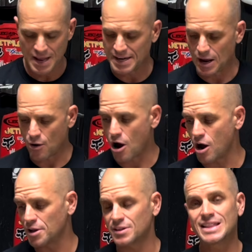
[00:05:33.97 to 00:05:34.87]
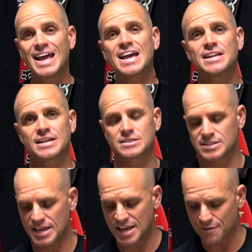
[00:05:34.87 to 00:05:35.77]
Now on
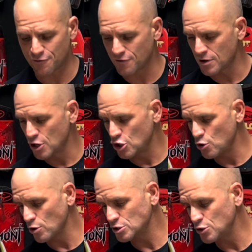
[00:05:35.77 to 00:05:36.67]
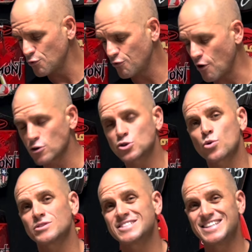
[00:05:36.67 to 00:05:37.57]
landings, if you are too far
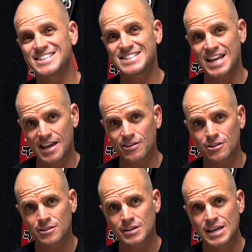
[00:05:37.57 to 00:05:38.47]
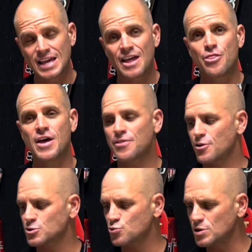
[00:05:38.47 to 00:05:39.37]
towards the tail, then
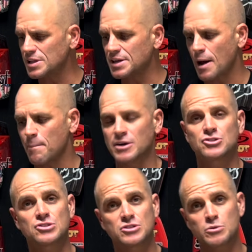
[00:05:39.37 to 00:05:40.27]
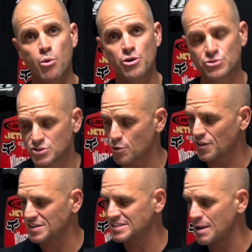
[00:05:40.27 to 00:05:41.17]
there's really not much to support you. So with
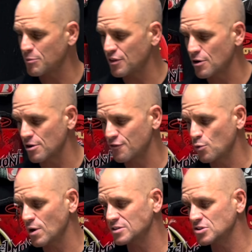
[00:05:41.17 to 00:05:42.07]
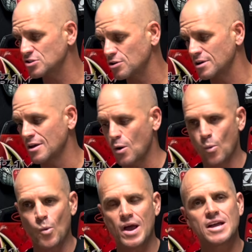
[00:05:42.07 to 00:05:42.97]
that same theory, if you went and stood
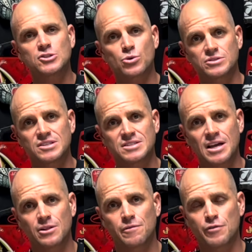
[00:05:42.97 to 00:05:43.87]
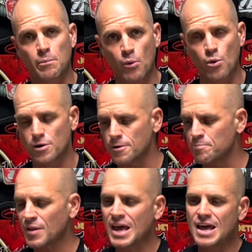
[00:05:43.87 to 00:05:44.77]
way towards the tail of the
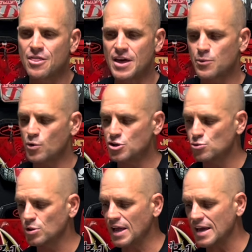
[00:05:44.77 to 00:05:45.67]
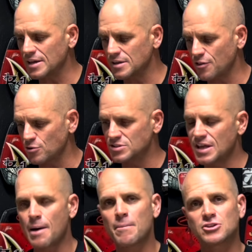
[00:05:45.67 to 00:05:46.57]
board, then when you land, there's
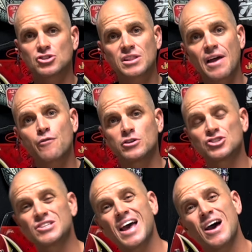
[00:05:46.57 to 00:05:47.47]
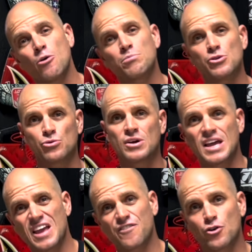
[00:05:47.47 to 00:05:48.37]
not much leverage to help you
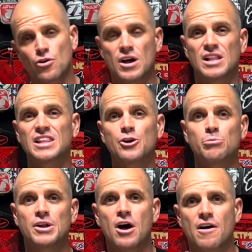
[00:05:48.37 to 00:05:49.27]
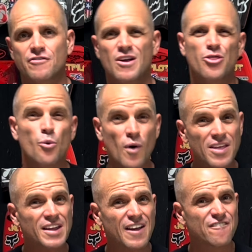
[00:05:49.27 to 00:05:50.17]
if you're a little bit off. The way
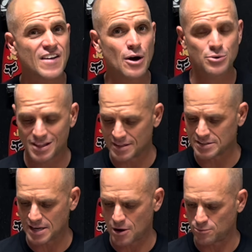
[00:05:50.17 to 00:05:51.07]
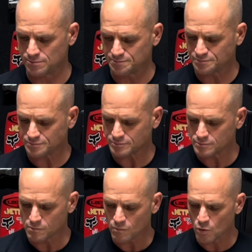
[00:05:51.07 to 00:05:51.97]
that I found this out
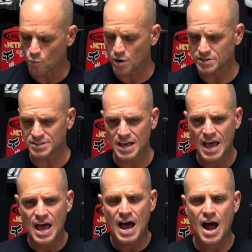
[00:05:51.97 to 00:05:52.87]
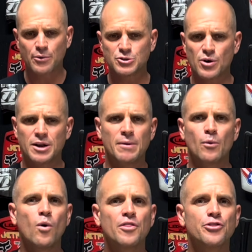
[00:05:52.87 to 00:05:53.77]
was I was riding my
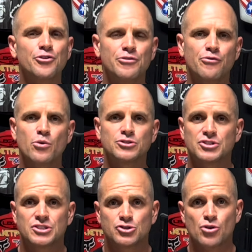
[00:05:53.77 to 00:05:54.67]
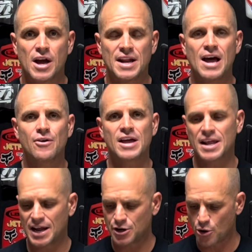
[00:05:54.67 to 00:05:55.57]
134 just to try it out,
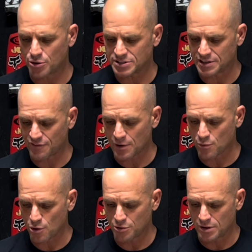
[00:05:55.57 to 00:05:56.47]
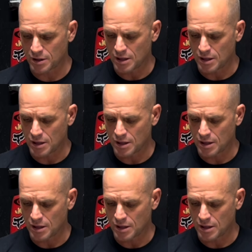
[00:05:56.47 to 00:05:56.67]
and I noticed if I rode